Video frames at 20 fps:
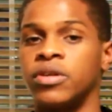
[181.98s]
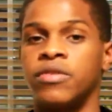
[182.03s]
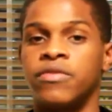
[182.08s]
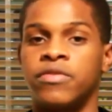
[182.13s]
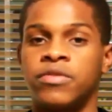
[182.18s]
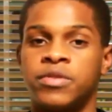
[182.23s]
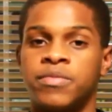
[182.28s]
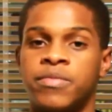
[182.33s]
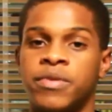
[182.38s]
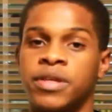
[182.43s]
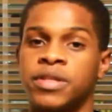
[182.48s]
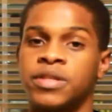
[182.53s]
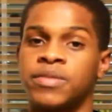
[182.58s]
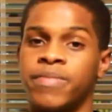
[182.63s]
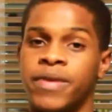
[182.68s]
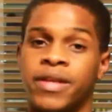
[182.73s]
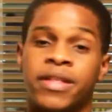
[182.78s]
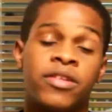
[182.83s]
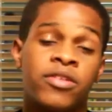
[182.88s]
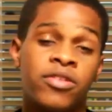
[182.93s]
or if you speak
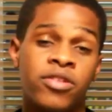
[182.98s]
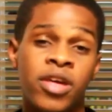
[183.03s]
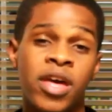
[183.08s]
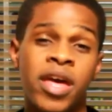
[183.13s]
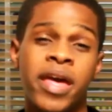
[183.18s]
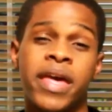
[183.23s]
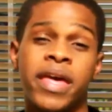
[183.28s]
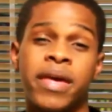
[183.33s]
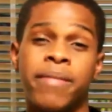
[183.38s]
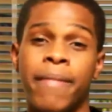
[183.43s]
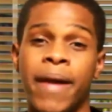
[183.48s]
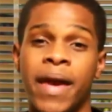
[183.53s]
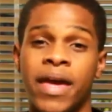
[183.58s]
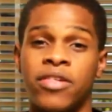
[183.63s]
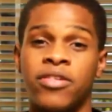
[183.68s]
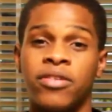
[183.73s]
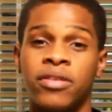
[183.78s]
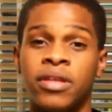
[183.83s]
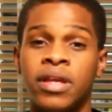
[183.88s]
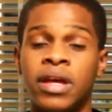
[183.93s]
Spanish,
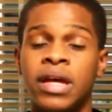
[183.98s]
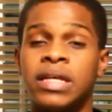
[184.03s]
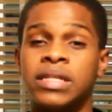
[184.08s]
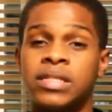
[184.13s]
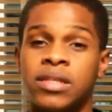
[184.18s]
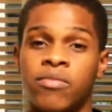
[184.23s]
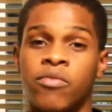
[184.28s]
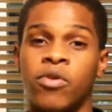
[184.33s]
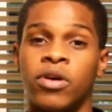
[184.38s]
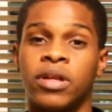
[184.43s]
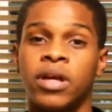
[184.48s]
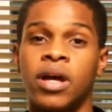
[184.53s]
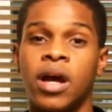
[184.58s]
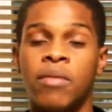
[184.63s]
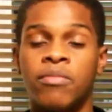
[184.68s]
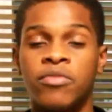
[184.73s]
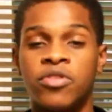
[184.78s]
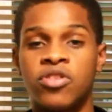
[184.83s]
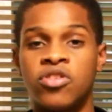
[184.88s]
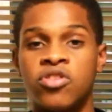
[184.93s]
imagine someone
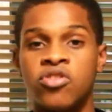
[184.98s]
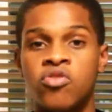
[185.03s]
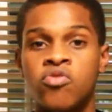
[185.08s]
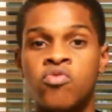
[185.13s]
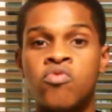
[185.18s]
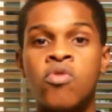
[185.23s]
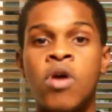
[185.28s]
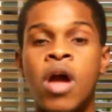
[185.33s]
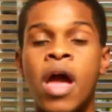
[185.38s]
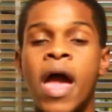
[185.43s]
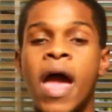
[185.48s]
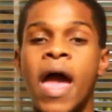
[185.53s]
come to you